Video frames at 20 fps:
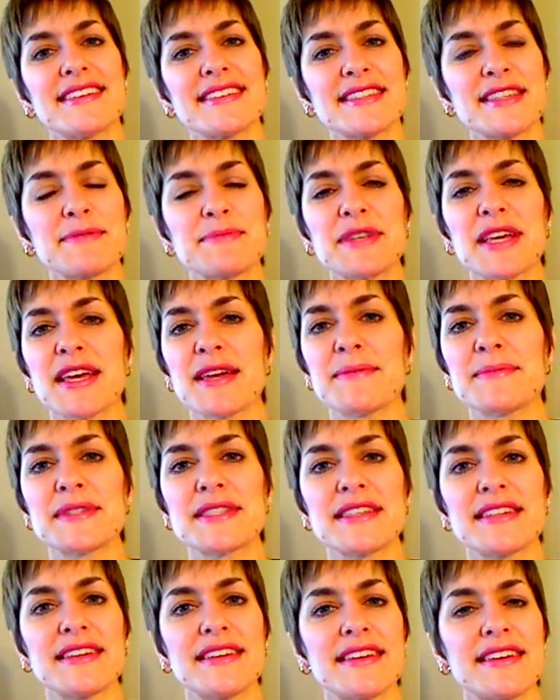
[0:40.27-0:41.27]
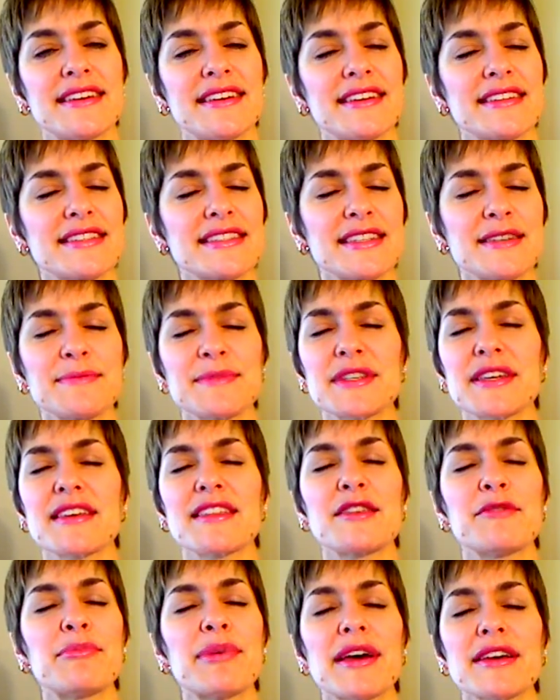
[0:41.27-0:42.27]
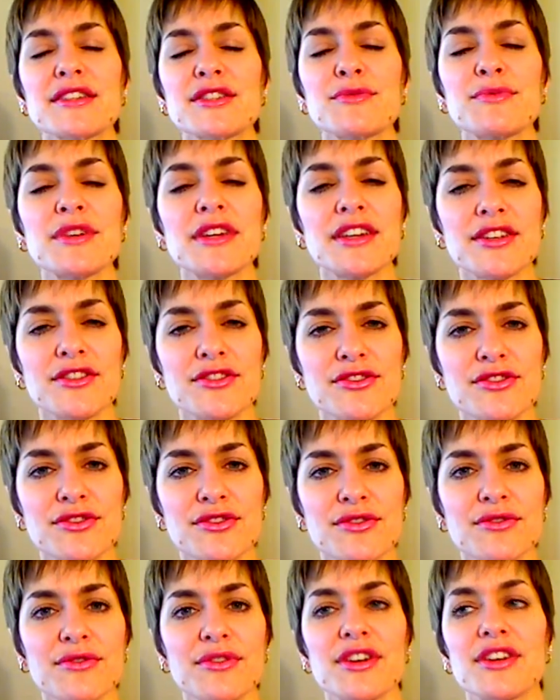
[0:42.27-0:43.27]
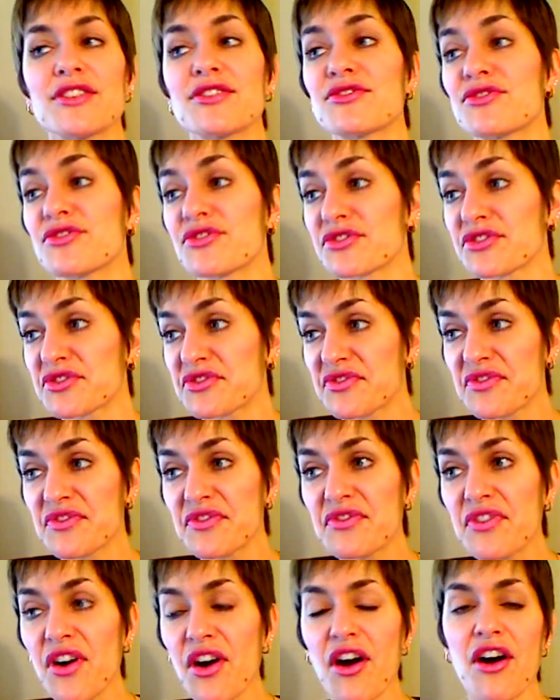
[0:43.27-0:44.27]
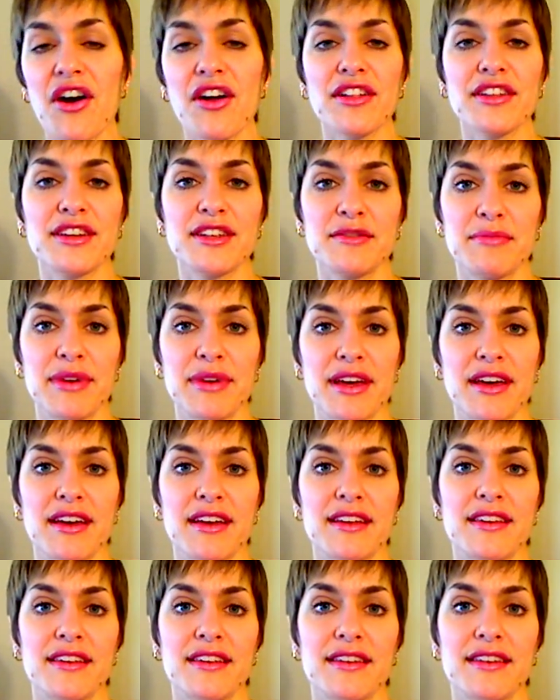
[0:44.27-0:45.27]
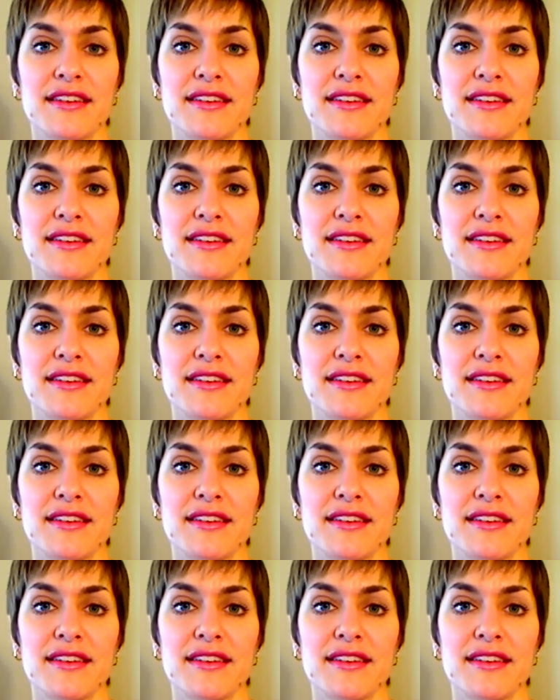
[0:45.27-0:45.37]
Sometimes it seems like the best we can do is just fall in bed,